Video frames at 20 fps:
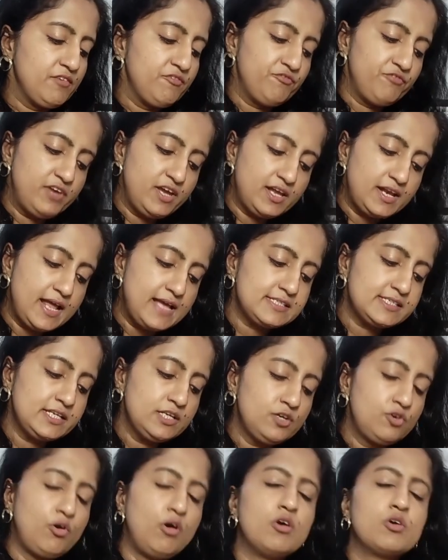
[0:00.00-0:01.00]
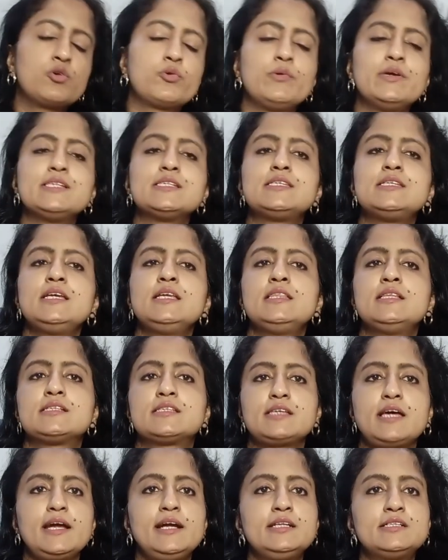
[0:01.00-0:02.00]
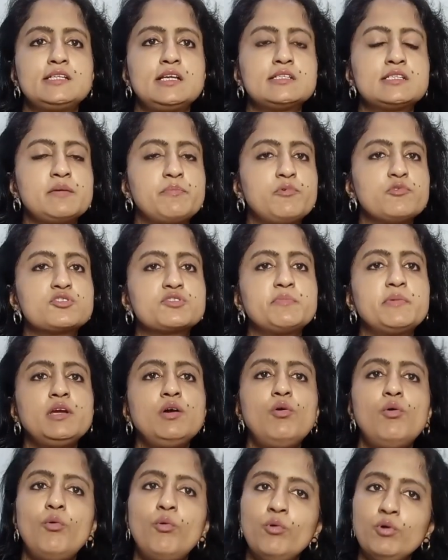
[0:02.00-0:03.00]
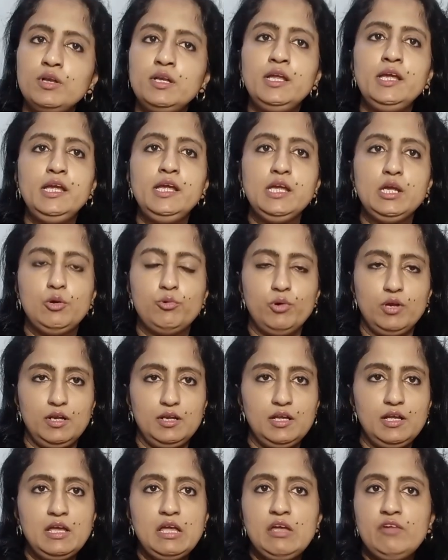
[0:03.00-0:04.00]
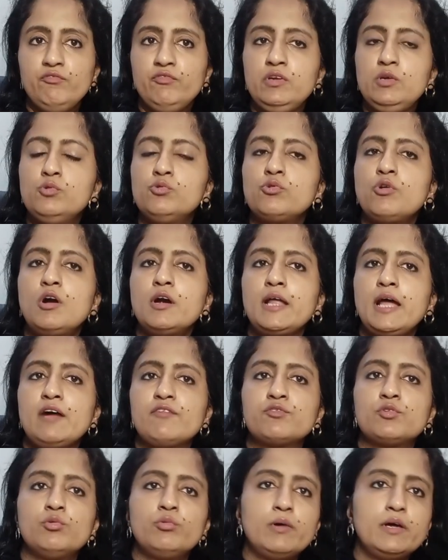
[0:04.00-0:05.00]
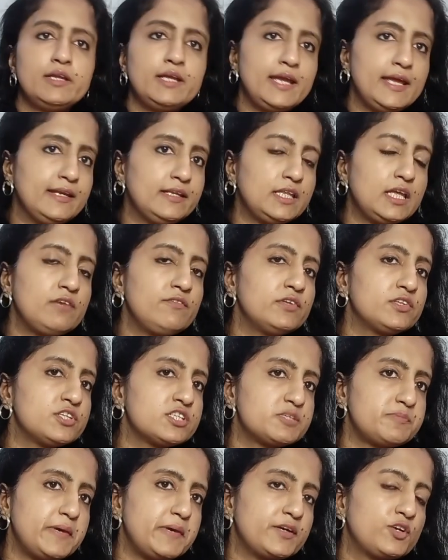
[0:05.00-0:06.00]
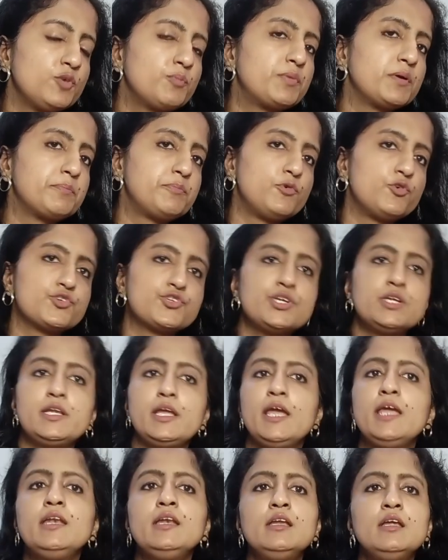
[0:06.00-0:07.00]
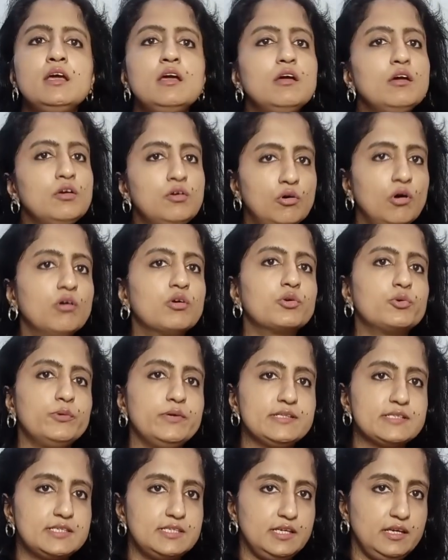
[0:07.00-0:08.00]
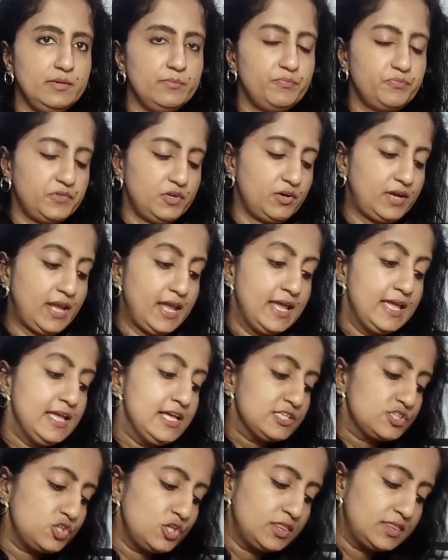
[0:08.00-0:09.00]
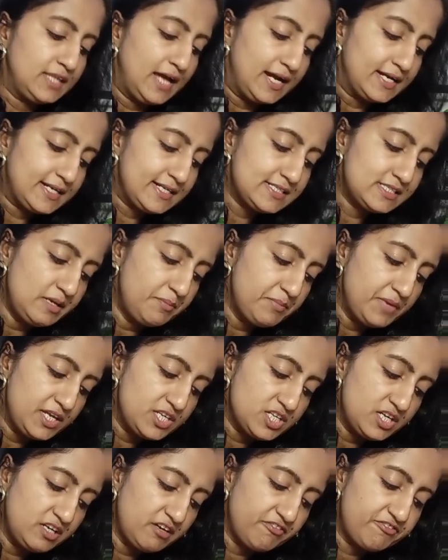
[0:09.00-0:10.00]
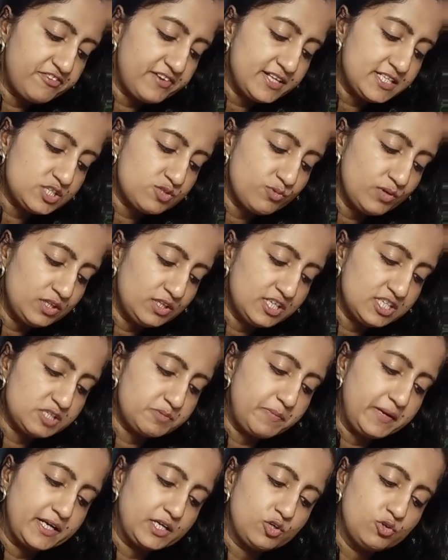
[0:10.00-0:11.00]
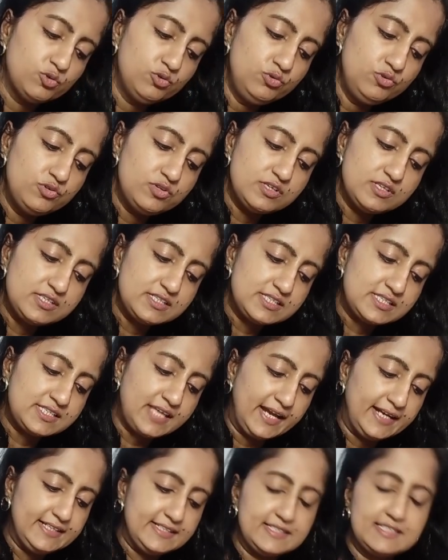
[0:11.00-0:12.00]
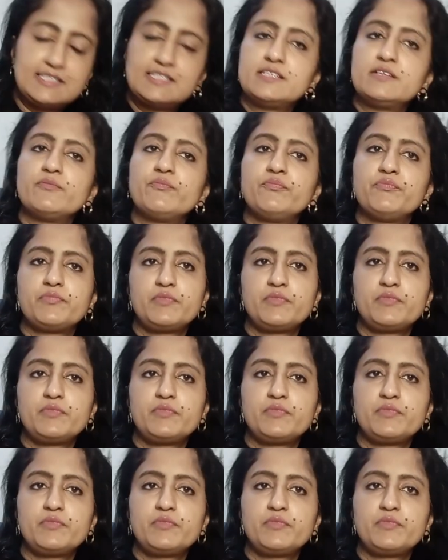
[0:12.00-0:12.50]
Whereas in congruency, the sides are supposed to be only equal. We do not have to worry anything with respect to proportion in congruency. Okay, so that is the major difference with respect to sides.